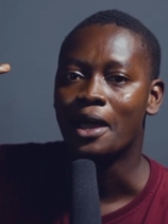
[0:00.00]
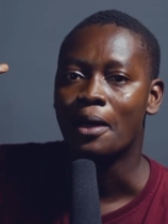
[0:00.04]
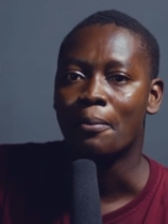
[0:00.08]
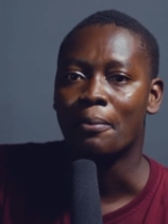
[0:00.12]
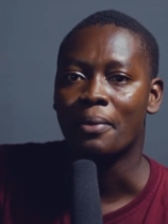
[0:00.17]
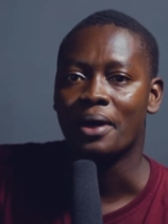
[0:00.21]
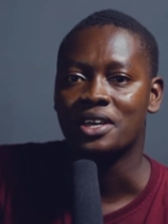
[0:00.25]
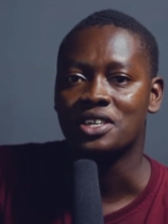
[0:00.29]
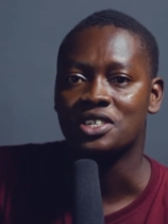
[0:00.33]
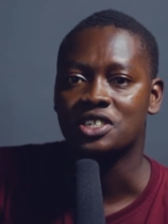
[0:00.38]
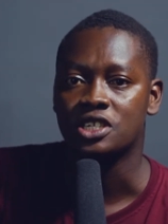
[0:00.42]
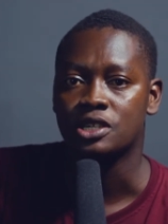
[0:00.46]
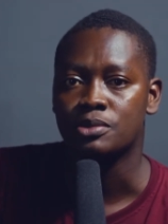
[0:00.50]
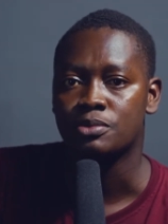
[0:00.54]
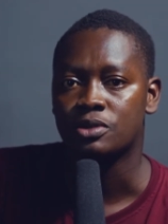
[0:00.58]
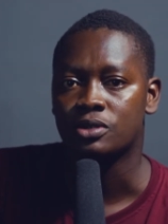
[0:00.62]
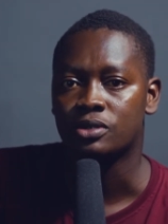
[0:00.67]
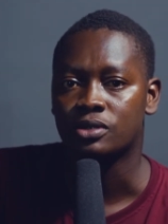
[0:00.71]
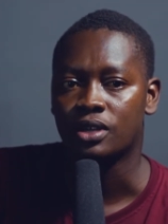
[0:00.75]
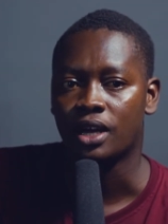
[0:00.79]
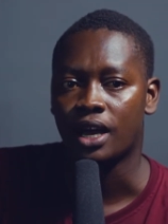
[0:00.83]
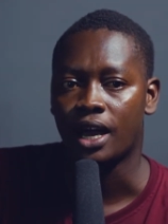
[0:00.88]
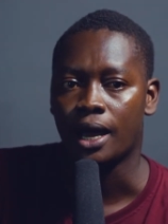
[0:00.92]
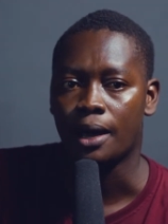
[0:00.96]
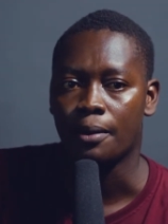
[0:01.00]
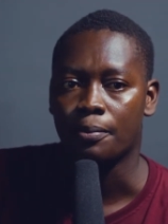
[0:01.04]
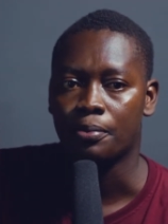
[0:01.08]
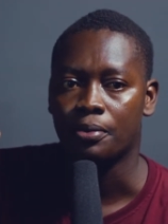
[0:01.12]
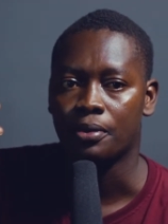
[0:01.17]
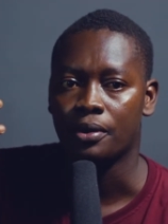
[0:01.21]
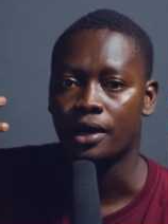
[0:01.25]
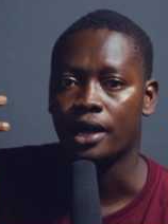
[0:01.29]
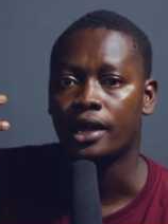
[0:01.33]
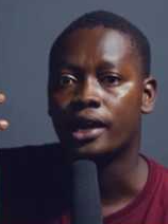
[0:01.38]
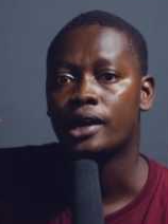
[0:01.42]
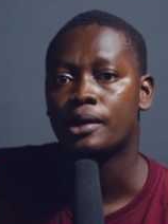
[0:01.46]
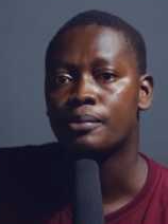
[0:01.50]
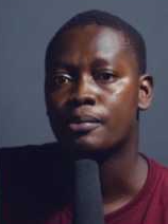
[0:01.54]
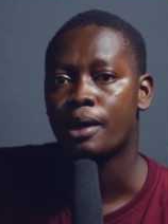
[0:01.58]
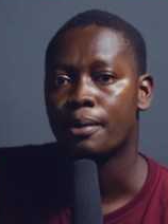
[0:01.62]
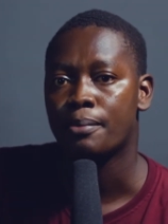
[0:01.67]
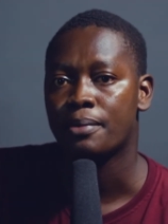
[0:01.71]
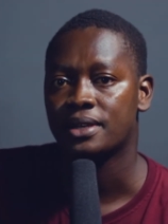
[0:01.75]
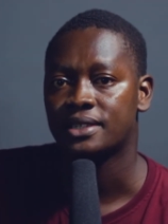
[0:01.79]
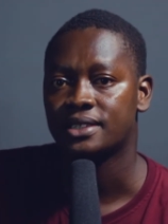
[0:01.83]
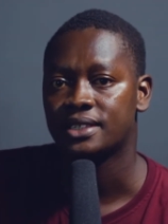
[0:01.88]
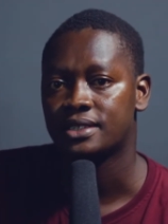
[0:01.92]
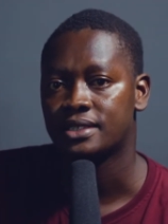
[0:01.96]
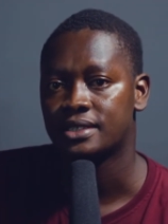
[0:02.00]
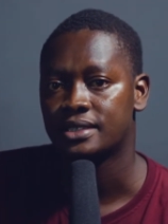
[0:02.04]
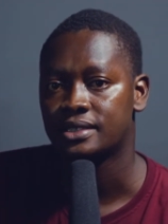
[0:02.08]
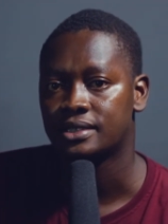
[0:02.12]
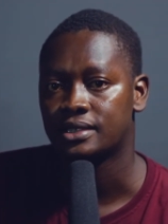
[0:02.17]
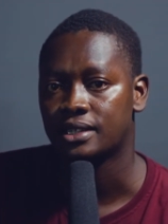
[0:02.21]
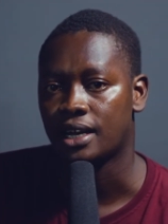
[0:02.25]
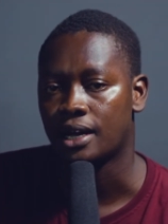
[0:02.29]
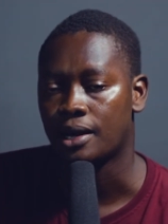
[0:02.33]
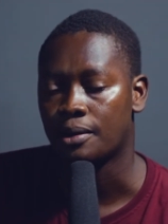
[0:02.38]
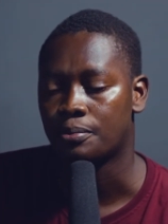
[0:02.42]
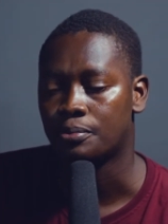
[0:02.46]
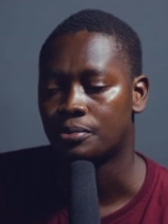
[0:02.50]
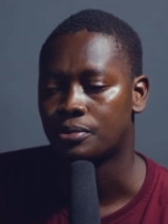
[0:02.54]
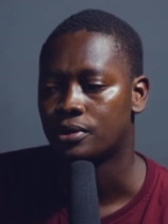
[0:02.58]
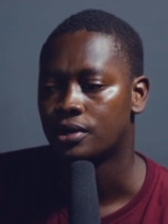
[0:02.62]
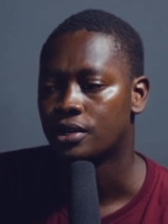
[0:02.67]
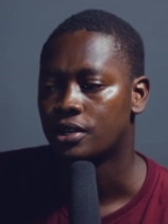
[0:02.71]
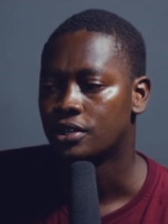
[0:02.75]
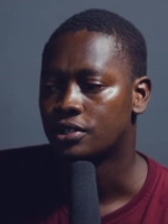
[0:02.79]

my Gmail app, and then my messages app.